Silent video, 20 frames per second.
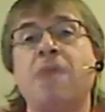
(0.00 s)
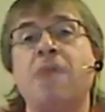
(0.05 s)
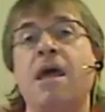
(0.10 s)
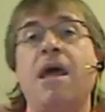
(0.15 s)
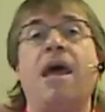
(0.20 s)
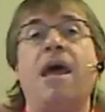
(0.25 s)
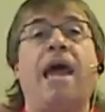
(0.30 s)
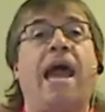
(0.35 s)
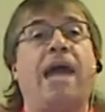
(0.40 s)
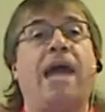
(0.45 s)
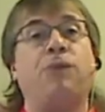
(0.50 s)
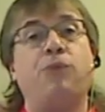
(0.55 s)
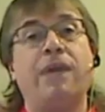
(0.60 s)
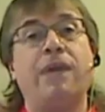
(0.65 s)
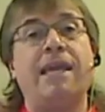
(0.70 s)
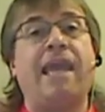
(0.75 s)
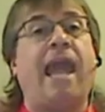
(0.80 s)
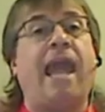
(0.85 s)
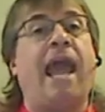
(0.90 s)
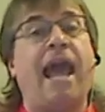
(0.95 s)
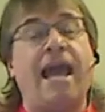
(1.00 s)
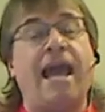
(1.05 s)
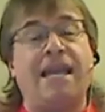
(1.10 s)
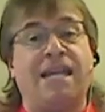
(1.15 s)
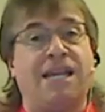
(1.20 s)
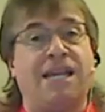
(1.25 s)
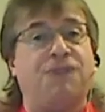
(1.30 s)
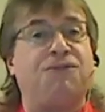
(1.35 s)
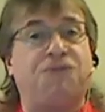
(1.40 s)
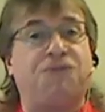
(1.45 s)
And we can,
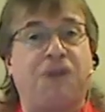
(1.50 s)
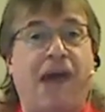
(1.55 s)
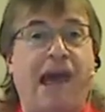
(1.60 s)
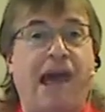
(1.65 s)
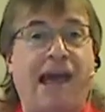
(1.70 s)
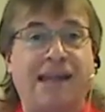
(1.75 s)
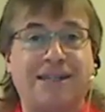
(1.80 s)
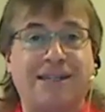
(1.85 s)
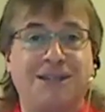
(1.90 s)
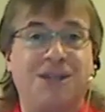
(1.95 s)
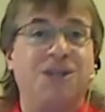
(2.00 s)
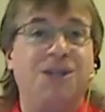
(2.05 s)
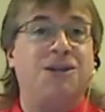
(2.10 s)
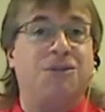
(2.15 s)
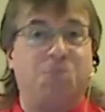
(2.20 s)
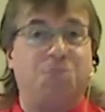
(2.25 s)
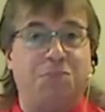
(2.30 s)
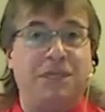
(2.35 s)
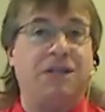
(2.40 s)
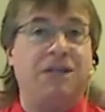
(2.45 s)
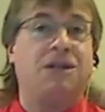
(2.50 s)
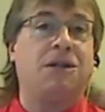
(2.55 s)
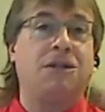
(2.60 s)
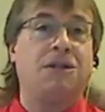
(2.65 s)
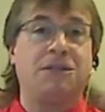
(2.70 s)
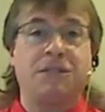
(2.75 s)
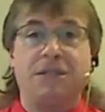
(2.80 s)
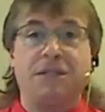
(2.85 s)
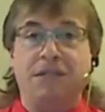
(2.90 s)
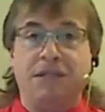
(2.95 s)
in fact,
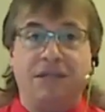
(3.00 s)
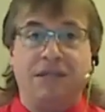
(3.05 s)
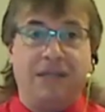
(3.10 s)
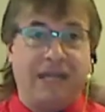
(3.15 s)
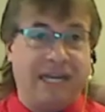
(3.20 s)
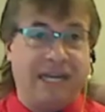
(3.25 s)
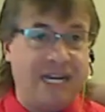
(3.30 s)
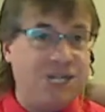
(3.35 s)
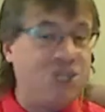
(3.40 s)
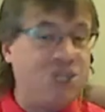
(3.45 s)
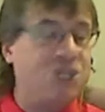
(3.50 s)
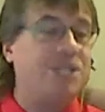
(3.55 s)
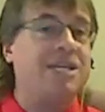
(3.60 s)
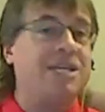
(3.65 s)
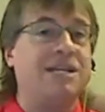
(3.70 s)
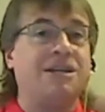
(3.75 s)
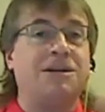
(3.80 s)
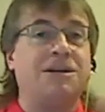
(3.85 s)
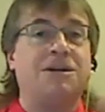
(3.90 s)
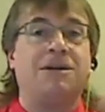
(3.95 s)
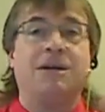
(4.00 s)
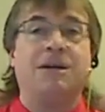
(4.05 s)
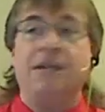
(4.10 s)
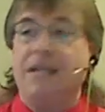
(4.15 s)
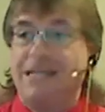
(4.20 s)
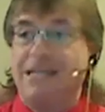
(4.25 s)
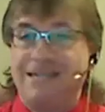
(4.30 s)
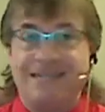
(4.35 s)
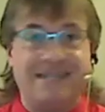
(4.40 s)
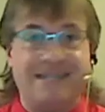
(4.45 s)
build and engineer
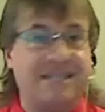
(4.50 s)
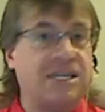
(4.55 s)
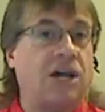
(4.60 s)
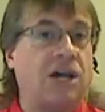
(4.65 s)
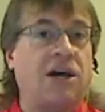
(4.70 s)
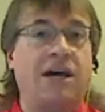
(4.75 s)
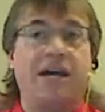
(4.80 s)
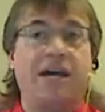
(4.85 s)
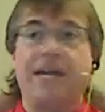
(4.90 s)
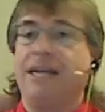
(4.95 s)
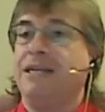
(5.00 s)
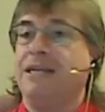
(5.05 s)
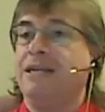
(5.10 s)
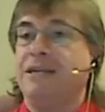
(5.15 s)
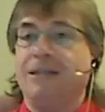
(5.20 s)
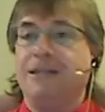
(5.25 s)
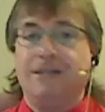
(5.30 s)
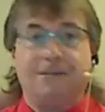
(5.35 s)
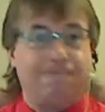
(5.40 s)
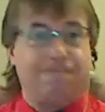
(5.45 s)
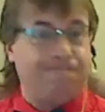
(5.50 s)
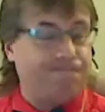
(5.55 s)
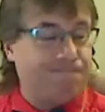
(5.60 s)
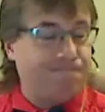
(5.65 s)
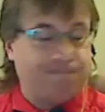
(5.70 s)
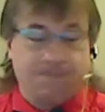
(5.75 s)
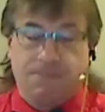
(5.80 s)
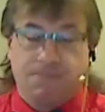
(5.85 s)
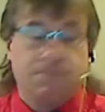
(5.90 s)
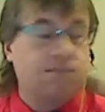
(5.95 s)
and design,
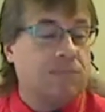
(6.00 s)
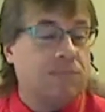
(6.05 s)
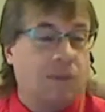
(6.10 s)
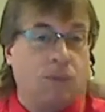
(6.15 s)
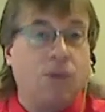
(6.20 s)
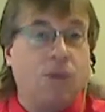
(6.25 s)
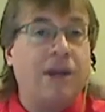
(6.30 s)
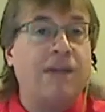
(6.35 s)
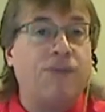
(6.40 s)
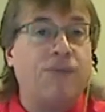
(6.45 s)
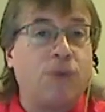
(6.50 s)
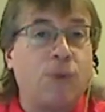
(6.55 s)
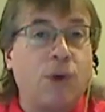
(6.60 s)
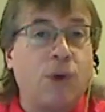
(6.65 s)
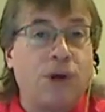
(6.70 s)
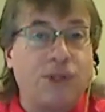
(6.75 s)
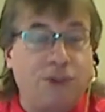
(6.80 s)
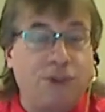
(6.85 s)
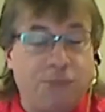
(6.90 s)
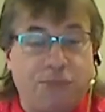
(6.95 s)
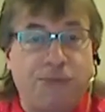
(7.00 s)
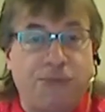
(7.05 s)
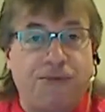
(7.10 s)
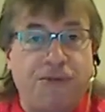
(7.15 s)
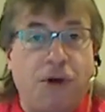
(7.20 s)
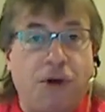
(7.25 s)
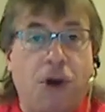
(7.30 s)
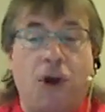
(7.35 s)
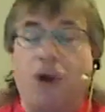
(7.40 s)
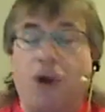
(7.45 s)
whatever word you
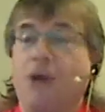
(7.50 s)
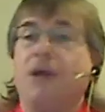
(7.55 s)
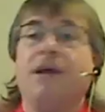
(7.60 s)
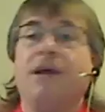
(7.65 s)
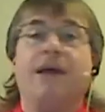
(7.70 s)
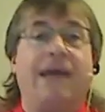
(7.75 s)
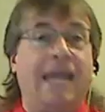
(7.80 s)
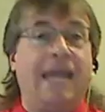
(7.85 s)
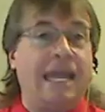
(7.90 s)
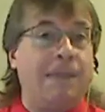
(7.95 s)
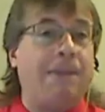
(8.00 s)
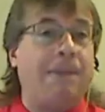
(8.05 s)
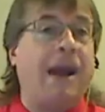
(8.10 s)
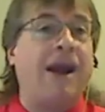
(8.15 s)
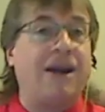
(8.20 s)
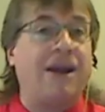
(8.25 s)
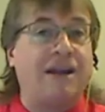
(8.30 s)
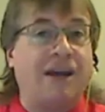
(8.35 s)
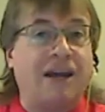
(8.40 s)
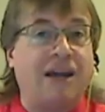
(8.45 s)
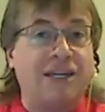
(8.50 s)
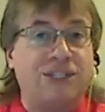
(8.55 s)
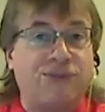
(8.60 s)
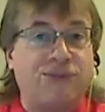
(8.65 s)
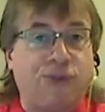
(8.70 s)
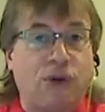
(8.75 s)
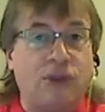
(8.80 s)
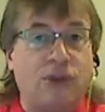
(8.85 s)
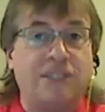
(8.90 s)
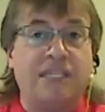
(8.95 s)
prefer, a paradise
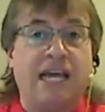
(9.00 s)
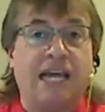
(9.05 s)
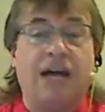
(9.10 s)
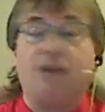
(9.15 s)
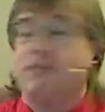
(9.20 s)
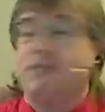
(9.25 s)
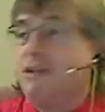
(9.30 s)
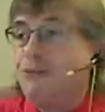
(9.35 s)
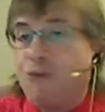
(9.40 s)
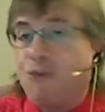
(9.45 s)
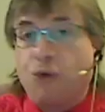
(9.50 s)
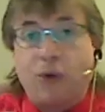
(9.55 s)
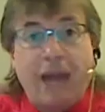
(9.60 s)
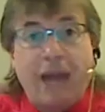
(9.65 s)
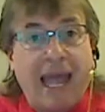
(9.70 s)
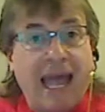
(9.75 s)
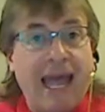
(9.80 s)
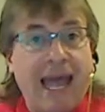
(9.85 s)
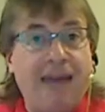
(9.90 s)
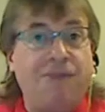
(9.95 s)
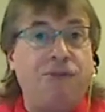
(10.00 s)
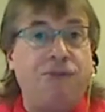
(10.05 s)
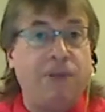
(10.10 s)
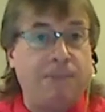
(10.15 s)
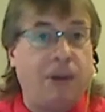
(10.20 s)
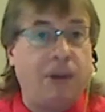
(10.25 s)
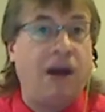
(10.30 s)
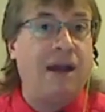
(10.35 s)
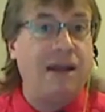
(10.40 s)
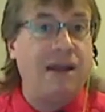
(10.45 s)
for ourselves and for
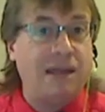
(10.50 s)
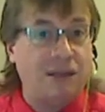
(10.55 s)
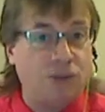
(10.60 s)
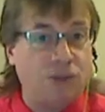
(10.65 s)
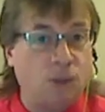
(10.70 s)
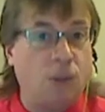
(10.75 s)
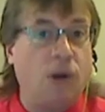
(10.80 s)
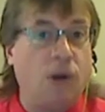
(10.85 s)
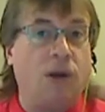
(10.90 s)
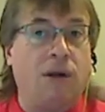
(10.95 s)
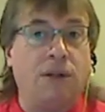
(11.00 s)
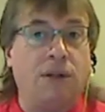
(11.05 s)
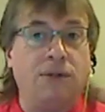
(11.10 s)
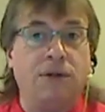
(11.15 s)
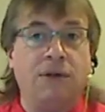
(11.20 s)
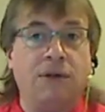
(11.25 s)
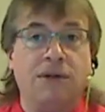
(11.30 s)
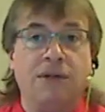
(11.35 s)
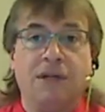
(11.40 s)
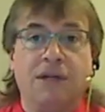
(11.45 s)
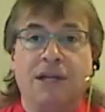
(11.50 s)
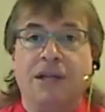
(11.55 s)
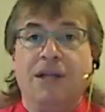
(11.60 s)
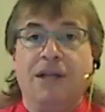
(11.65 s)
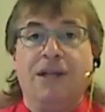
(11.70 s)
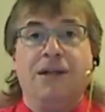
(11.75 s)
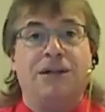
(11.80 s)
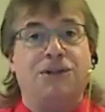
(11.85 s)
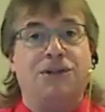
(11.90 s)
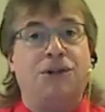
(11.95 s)
everybody in the world.
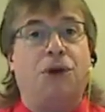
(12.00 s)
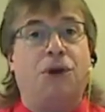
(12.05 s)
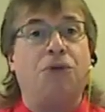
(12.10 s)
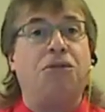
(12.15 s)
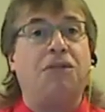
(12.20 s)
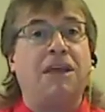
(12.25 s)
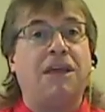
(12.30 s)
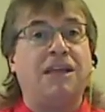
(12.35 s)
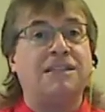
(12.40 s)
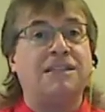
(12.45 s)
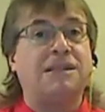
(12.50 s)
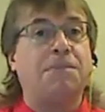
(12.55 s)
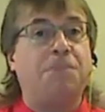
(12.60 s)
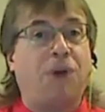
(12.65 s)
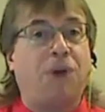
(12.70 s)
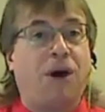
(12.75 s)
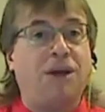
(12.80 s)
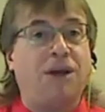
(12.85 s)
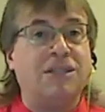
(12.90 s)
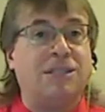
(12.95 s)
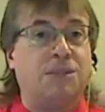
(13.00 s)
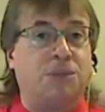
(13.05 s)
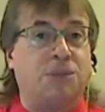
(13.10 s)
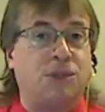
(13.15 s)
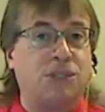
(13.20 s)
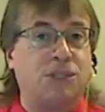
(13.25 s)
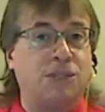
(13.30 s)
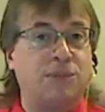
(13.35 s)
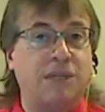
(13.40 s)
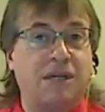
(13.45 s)
Don't think it's impossible
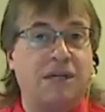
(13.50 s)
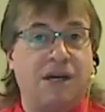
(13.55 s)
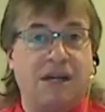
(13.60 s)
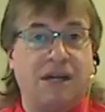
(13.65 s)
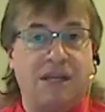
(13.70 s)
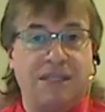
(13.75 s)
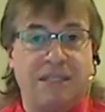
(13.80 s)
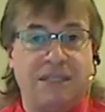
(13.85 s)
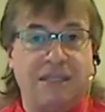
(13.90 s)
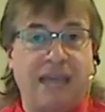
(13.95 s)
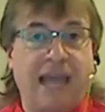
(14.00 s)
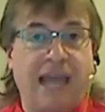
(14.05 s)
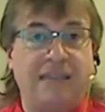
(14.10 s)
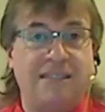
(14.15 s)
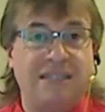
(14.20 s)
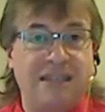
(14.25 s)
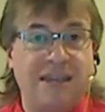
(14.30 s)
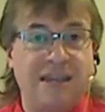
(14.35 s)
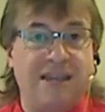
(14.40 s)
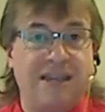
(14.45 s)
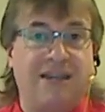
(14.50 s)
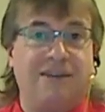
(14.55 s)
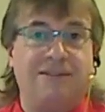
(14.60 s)
just because you can't see it.